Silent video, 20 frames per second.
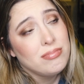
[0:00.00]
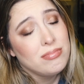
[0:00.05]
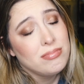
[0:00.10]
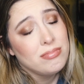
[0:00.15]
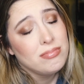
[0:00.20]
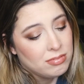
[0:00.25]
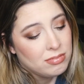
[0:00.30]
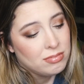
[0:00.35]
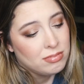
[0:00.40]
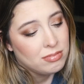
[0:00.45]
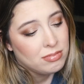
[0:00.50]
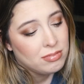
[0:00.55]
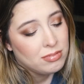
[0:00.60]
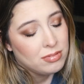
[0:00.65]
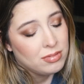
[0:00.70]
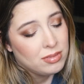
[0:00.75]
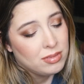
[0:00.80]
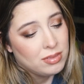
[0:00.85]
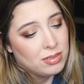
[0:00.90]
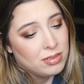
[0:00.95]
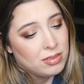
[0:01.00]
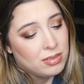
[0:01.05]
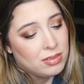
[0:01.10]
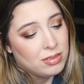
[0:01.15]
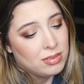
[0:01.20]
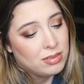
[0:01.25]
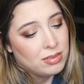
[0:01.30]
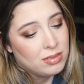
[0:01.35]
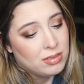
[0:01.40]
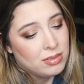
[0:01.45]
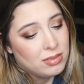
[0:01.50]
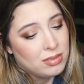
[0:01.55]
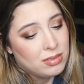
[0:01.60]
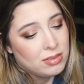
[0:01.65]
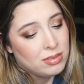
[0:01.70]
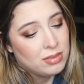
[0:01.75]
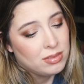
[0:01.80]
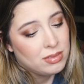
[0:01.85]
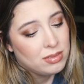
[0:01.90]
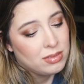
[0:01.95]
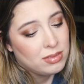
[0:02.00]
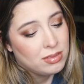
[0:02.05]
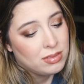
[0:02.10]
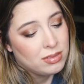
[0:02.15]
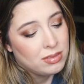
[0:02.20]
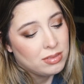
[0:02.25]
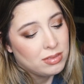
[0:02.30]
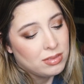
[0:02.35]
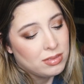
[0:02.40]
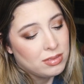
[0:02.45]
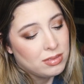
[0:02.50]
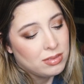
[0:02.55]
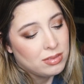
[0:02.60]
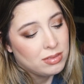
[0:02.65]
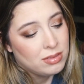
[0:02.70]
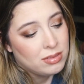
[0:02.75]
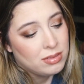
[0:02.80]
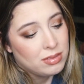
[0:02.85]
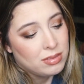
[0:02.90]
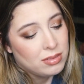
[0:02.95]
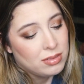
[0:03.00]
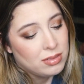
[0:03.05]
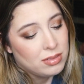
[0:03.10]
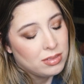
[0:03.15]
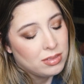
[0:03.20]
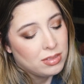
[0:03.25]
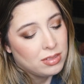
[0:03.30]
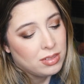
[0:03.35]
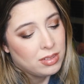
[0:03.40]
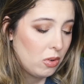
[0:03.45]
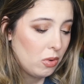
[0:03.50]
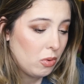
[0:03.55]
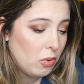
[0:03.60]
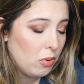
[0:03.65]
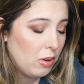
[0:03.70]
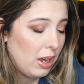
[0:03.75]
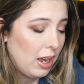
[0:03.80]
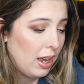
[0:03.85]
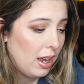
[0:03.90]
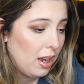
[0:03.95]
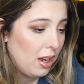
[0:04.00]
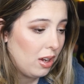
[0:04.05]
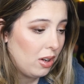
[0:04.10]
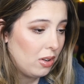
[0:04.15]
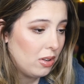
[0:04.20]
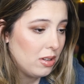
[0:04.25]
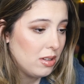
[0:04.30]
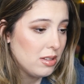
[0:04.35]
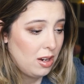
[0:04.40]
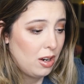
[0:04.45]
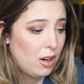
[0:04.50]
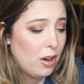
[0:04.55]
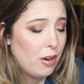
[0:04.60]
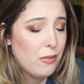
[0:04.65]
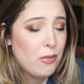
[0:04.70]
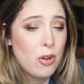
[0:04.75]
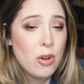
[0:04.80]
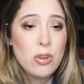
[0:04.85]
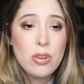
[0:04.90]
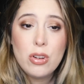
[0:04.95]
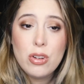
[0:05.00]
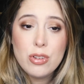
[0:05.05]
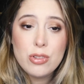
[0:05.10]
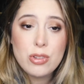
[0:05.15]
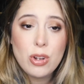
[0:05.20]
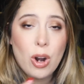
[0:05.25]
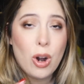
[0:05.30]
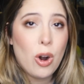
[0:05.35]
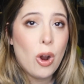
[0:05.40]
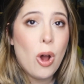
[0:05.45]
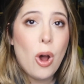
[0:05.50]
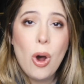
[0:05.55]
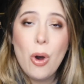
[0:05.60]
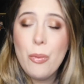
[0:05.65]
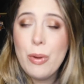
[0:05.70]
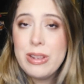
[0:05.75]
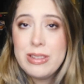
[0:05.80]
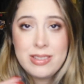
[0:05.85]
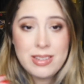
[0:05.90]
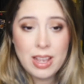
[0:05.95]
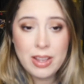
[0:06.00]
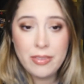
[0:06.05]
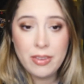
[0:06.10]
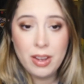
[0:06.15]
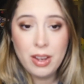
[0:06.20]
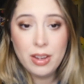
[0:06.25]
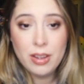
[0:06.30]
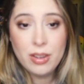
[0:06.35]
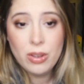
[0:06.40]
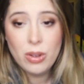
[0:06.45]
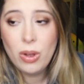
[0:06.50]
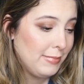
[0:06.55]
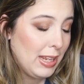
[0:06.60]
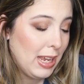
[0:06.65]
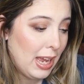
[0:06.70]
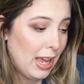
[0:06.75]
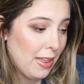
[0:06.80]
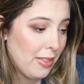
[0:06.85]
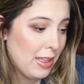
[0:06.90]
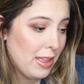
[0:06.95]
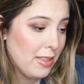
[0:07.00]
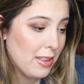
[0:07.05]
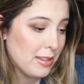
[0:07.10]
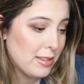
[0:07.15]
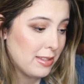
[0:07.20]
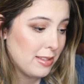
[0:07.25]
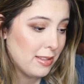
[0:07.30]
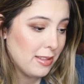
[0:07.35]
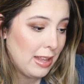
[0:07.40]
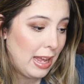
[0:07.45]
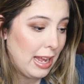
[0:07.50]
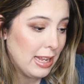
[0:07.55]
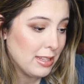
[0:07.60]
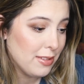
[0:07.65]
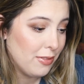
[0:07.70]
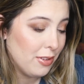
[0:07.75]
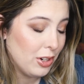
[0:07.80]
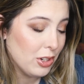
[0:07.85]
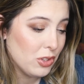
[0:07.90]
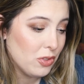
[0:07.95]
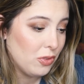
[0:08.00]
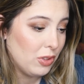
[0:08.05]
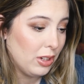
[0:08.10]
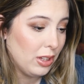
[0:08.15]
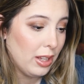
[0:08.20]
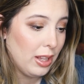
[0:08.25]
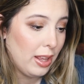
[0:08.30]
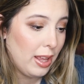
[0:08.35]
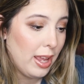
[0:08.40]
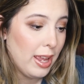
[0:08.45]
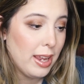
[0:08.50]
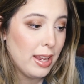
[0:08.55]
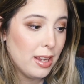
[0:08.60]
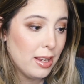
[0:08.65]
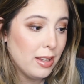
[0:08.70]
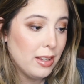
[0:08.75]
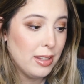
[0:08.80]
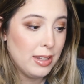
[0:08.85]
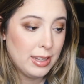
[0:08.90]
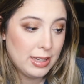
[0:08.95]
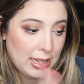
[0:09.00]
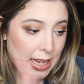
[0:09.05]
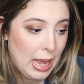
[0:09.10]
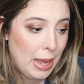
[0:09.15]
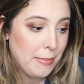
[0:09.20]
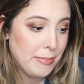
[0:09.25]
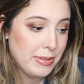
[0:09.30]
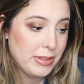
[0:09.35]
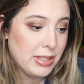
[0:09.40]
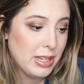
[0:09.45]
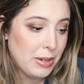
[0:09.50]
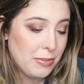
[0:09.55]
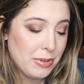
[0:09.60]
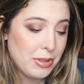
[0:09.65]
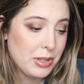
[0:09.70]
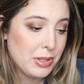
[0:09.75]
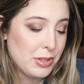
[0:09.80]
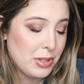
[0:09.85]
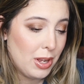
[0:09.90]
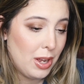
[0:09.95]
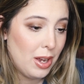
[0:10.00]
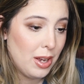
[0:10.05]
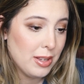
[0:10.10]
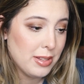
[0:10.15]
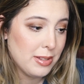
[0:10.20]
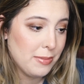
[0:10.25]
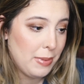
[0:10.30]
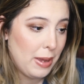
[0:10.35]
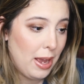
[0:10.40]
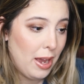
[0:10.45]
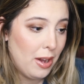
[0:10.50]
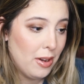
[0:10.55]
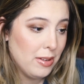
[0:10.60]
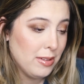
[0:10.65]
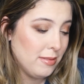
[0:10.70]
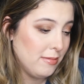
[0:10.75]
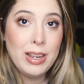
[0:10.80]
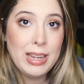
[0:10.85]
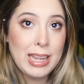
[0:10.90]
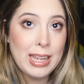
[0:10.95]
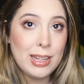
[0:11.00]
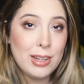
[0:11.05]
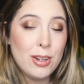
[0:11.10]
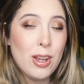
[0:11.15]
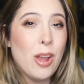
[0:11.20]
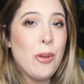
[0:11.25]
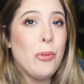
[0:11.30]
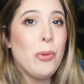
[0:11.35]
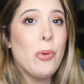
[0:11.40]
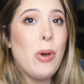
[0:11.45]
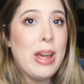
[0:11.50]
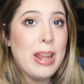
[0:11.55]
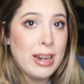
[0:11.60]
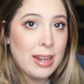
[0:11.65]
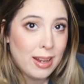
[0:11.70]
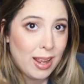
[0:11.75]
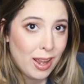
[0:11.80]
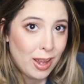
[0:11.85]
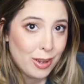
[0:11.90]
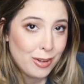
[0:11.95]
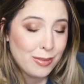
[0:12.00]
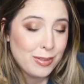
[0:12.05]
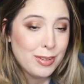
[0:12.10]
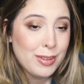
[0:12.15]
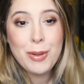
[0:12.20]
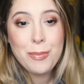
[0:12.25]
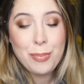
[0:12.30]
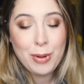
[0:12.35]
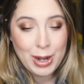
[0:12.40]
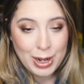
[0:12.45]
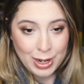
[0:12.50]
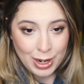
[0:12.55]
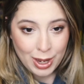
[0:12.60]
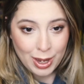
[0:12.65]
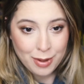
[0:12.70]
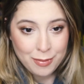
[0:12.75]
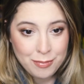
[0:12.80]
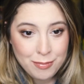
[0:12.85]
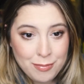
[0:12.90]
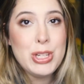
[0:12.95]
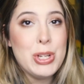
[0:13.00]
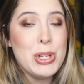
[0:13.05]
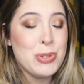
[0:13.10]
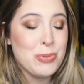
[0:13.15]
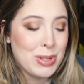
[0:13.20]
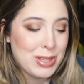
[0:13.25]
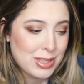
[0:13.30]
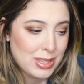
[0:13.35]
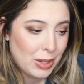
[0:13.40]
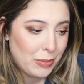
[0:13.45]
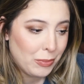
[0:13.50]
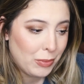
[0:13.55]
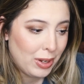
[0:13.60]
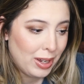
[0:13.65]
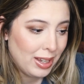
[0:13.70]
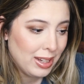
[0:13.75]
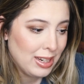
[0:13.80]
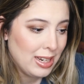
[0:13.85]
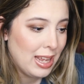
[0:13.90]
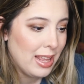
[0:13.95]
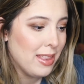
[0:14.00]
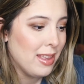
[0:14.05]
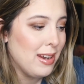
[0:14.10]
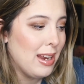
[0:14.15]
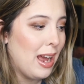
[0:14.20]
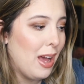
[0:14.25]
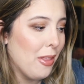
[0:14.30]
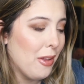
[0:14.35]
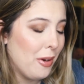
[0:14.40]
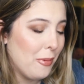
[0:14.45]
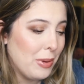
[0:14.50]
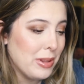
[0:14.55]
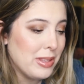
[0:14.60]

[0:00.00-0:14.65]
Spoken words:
love with you. Cindy Lou Who. Wow. Her vocals are always giving. Yeah, I think this last verse really like encapsulate what the song's about. Again, unrequited love, a breakup. She was with someone and then now they're